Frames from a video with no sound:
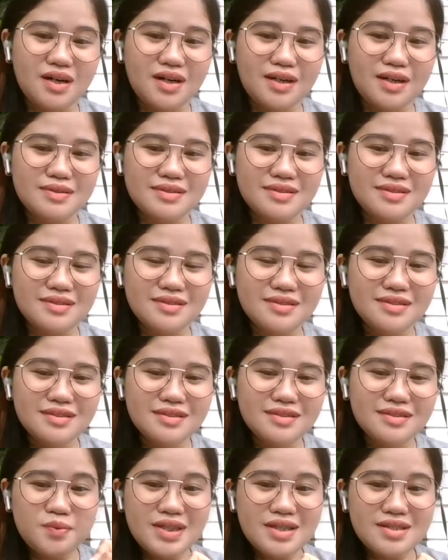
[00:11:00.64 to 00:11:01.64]
he keeps on
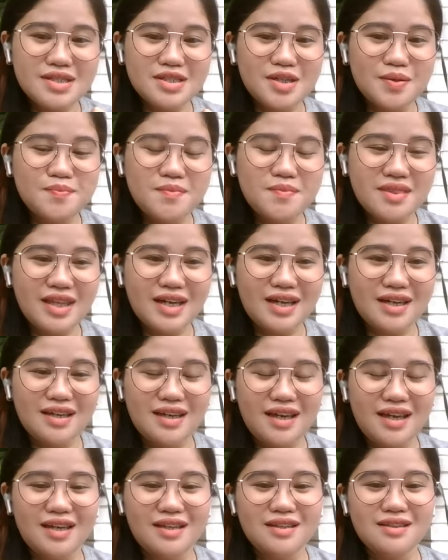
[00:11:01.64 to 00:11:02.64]
drawing
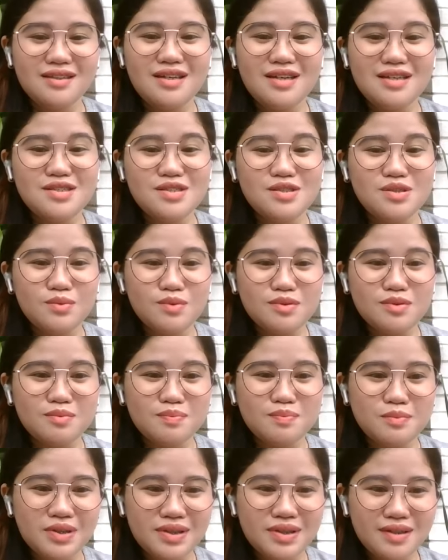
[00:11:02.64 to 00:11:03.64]
something in
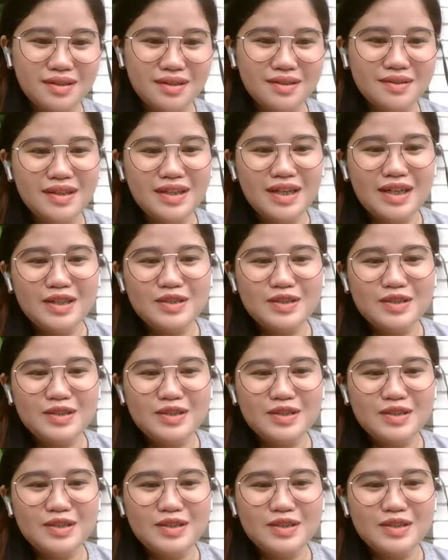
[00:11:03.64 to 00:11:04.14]
his notebook.